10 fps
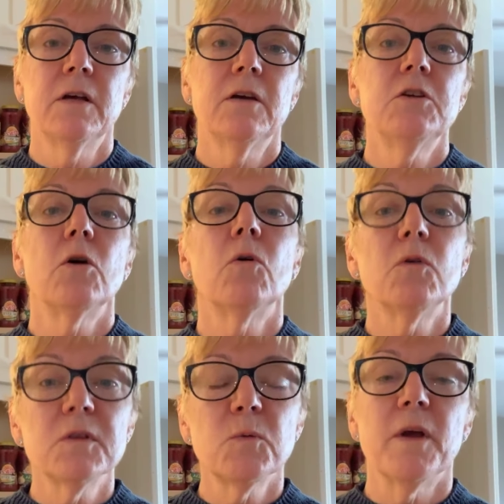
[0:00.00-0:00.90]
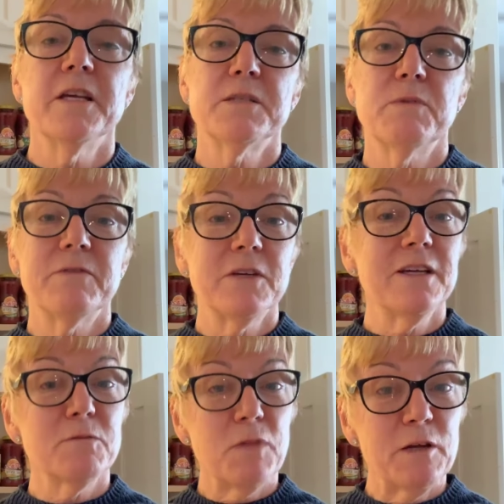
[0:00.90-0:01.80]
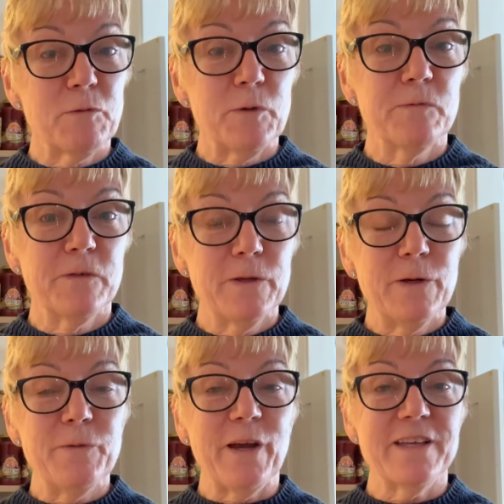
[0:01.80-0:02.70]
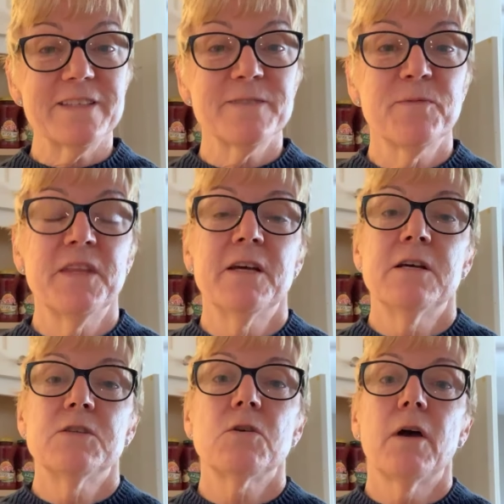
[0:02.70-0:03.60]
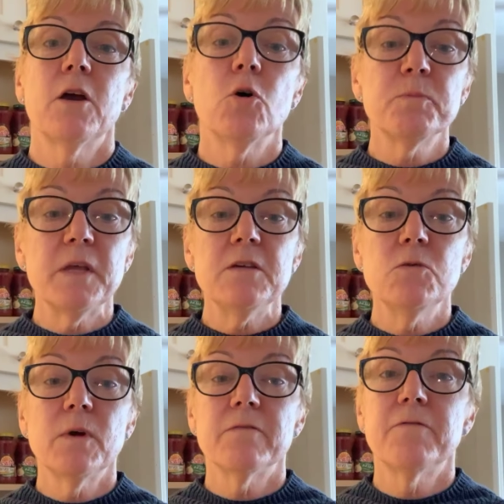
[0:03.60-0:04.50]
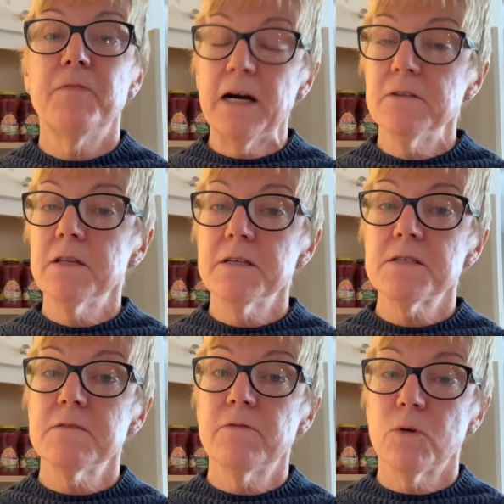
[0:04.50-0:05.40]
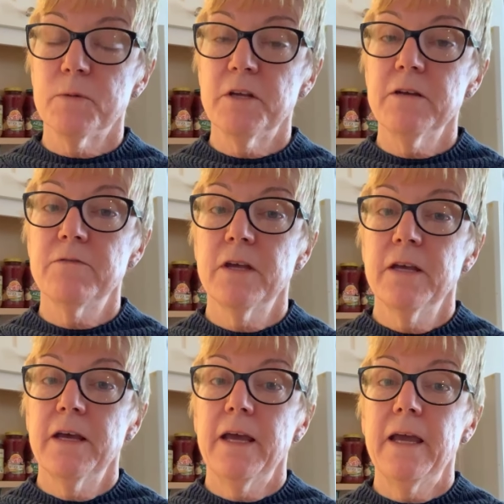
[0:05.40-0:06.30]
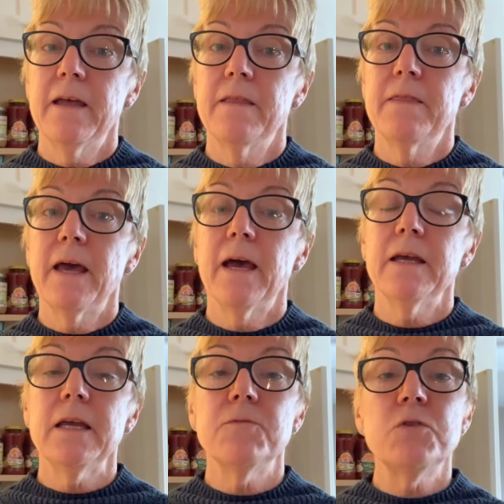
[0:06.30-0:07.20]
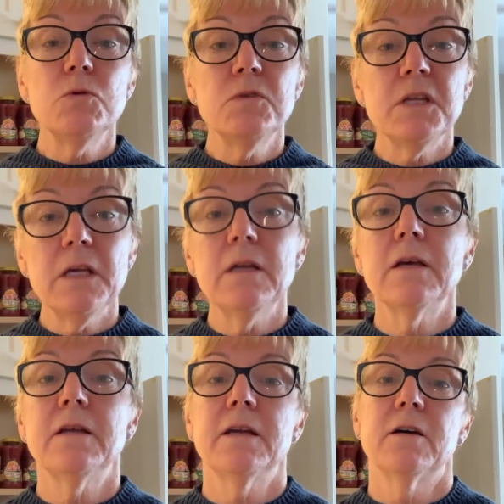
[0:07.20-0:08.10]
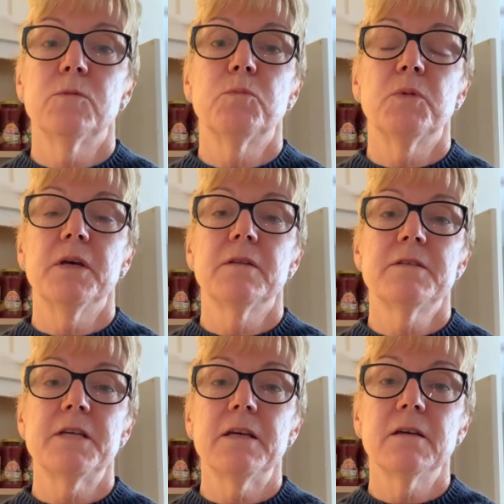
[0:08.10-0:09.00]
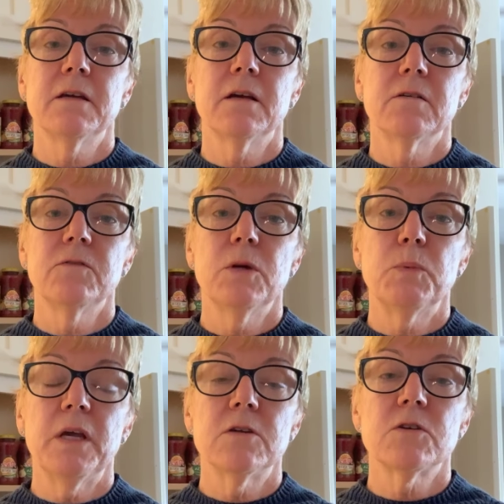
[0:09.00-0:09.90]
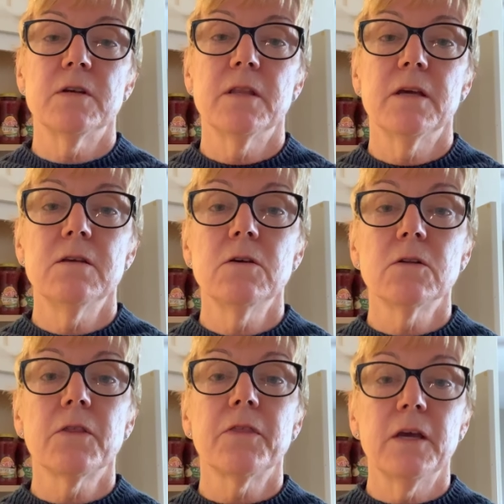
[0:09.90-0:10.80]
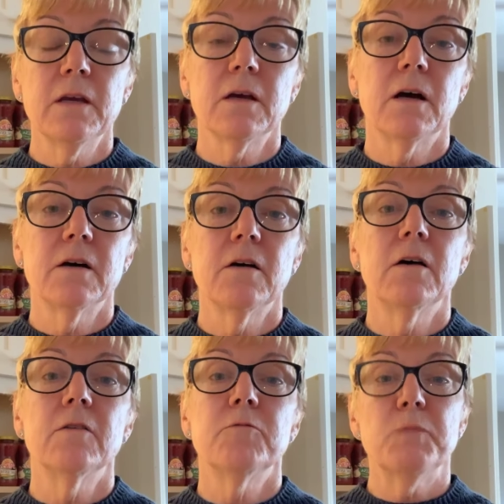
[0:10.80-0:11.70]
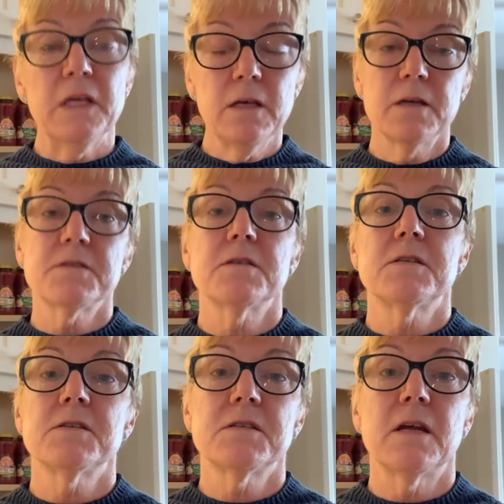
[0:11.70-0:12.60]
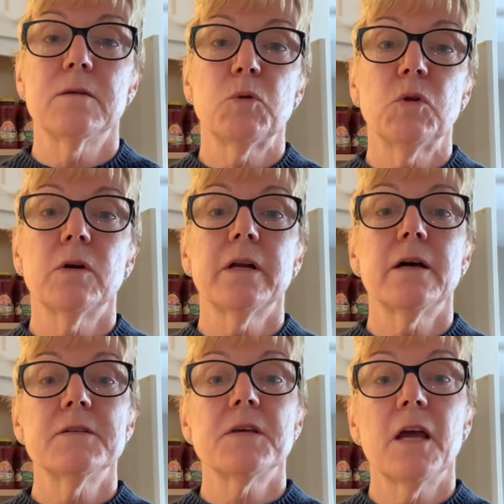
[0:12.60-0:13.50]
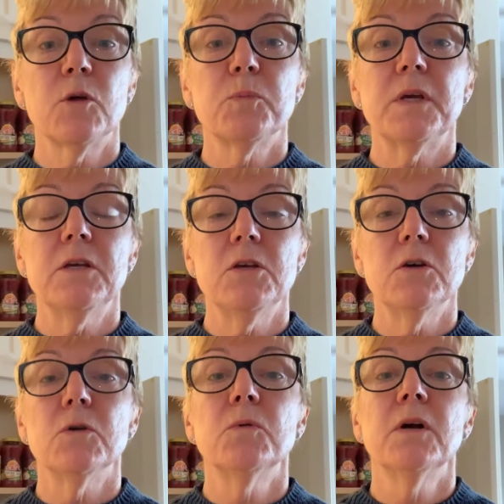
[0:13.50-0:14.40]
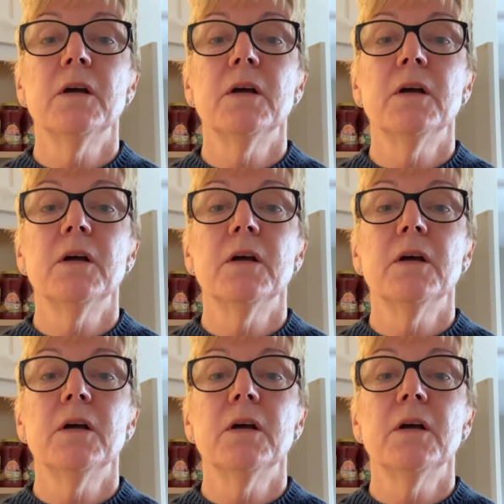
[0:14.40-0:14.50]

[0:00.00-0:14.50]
your old ways before you can make room for the new ways. So I hope that you have found this informative, and that if you need any help with taking care of your pantry, that you'll think of me as the sustainable organizer helping you.